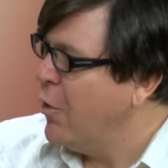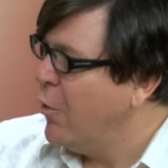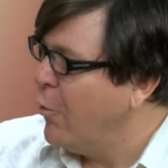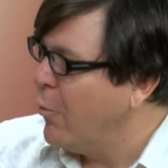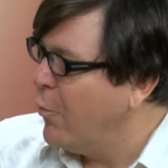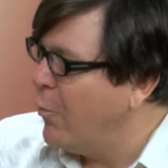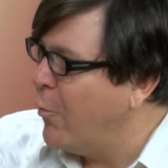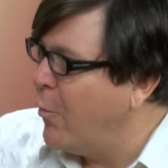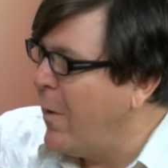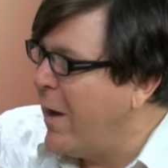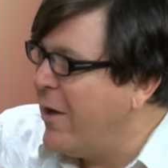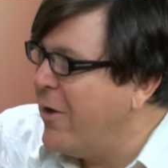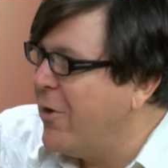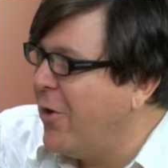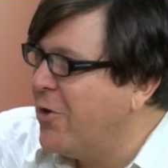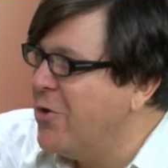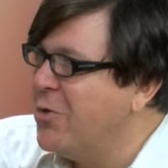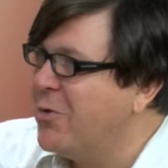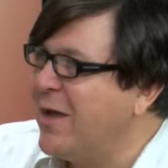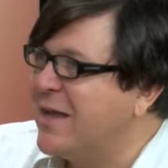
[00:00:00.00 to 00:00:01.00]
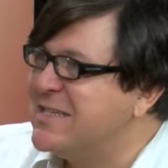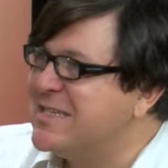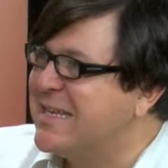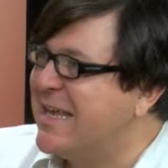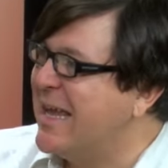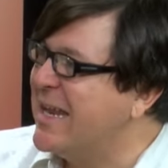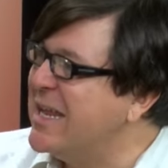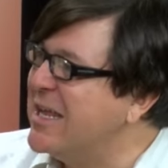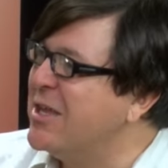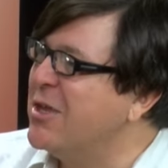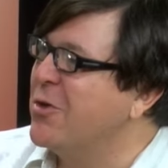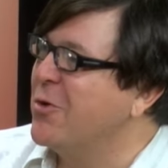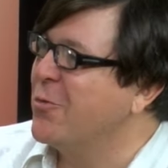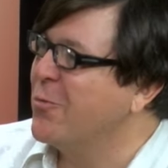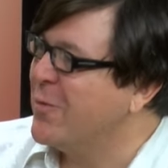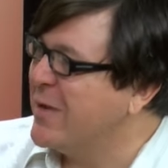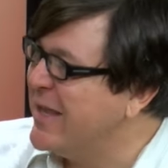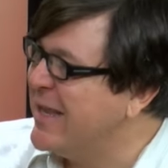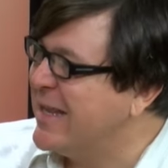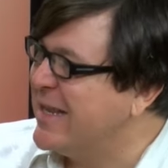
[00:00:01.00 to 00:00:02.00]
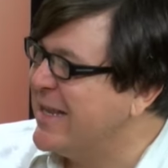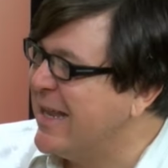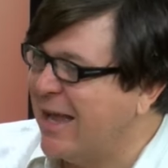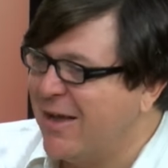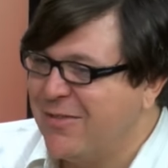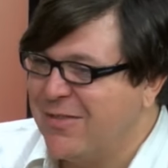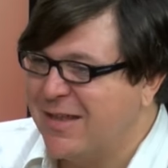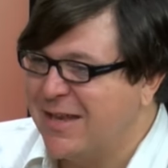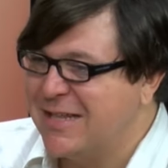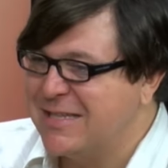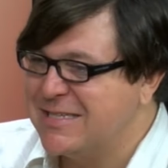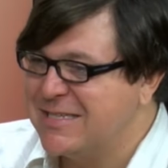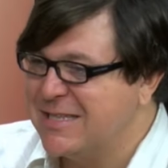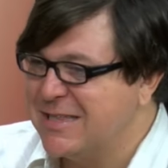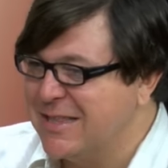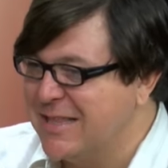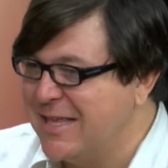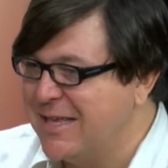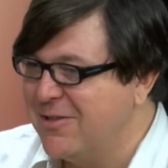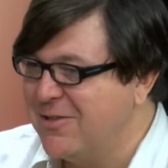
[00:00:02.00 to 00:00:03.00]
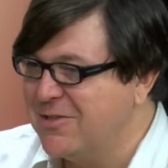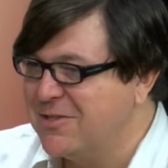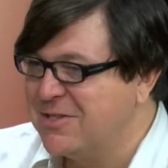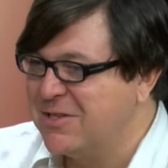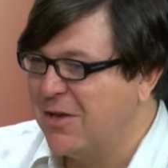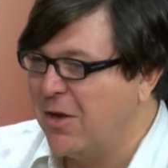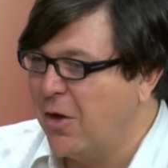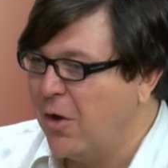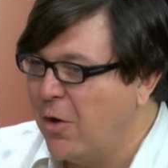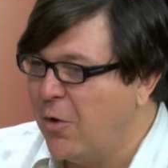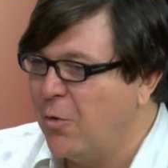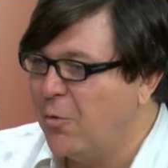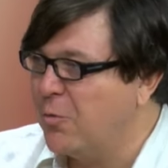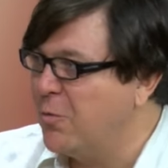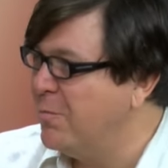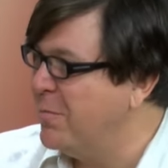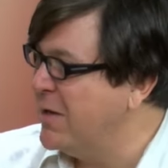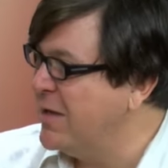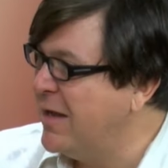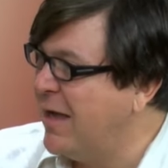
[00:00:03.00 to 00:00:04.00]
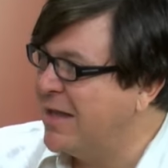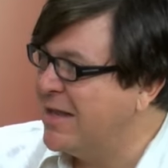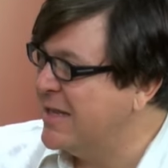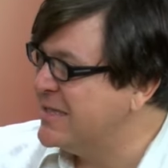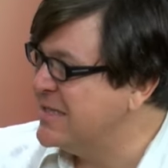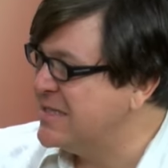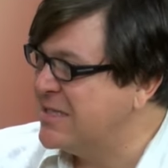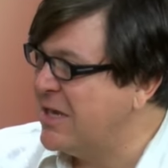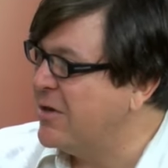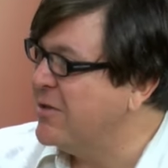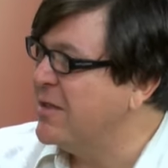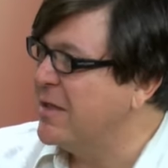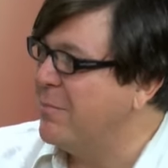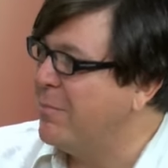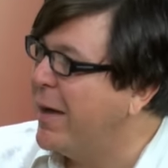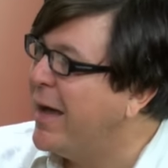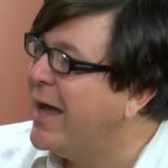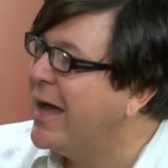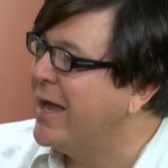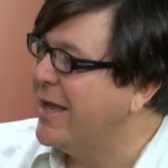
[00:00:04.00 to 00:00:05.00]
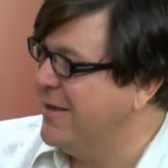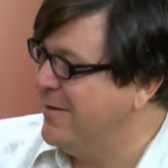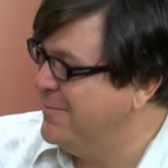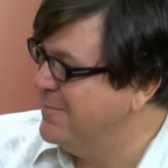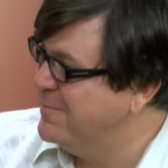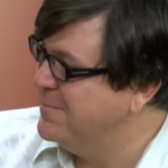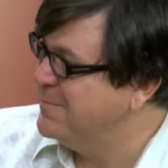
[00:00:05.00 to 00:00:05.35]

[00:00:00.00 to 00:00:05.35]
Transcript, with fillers: Where are you guys getting your weed? now that it's legal to own but not necessarily buy?